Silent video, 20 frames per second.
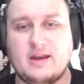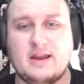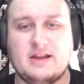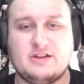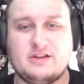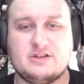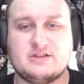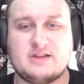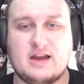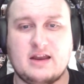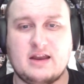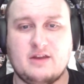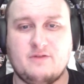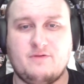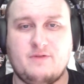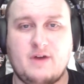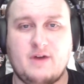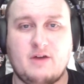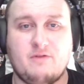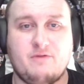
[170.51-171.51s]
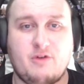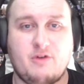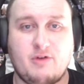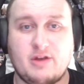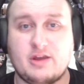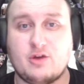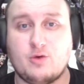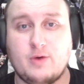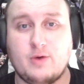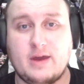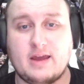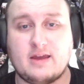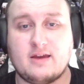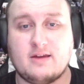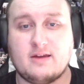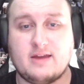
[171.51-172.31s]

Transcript: It just kind of felt very quick,